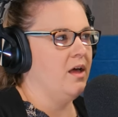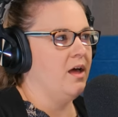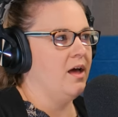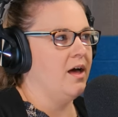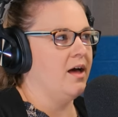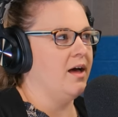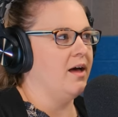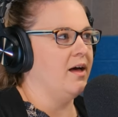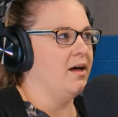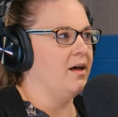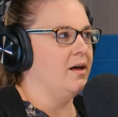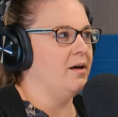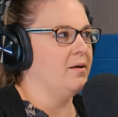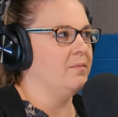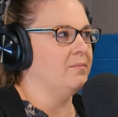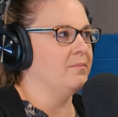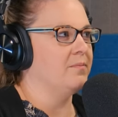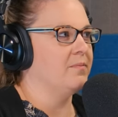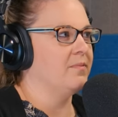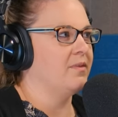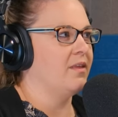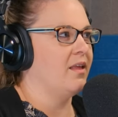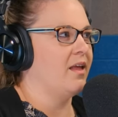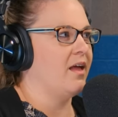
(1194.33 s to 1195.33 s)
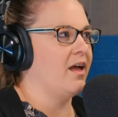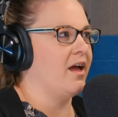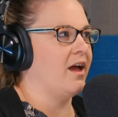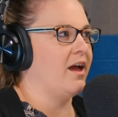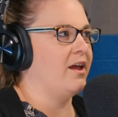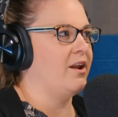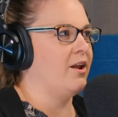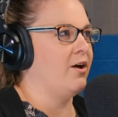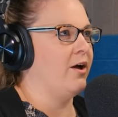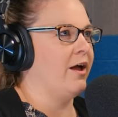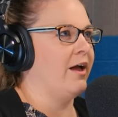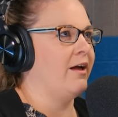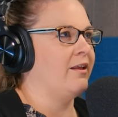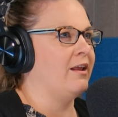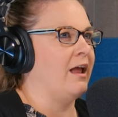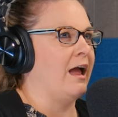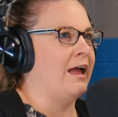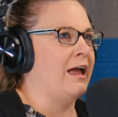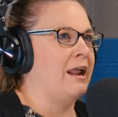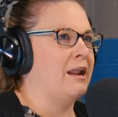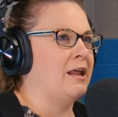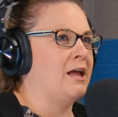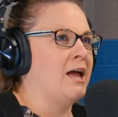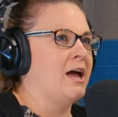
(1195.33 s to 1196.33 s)
I know I
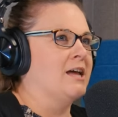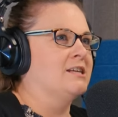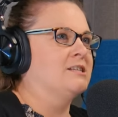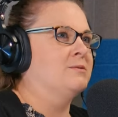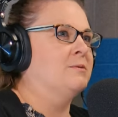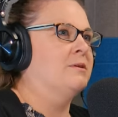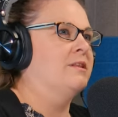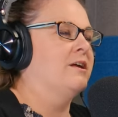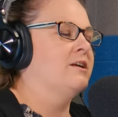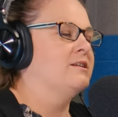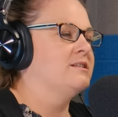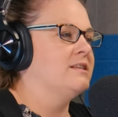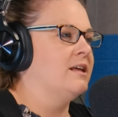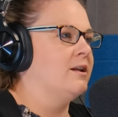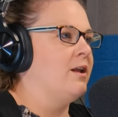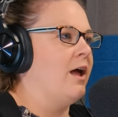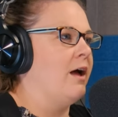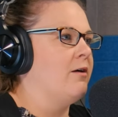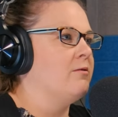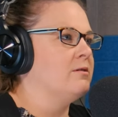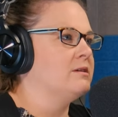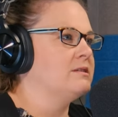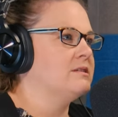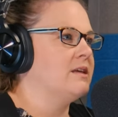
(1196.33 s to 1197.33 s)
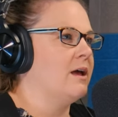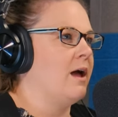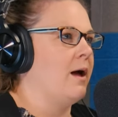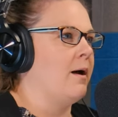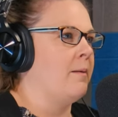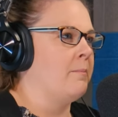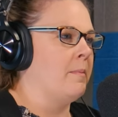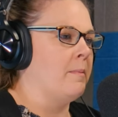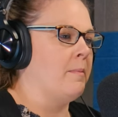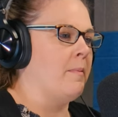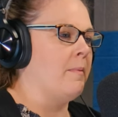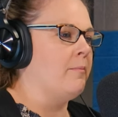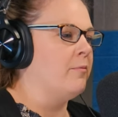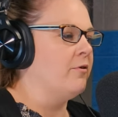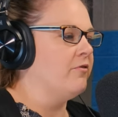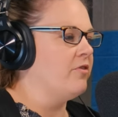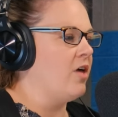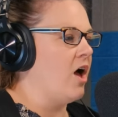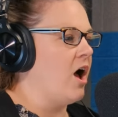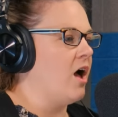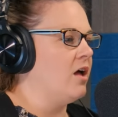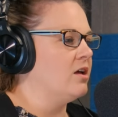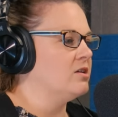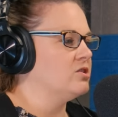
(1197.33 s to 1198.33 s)
had a customer that said I'm a member of the
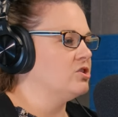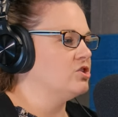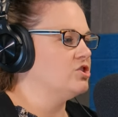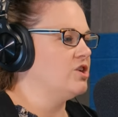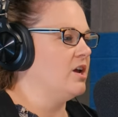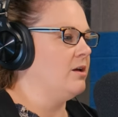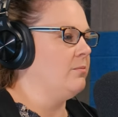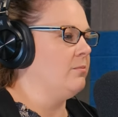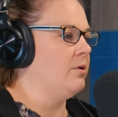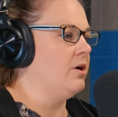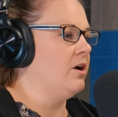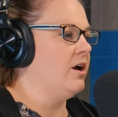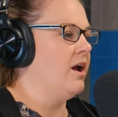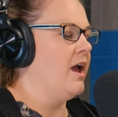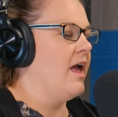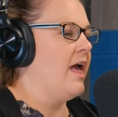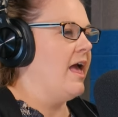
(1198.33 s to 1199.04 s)
Hollister Chamber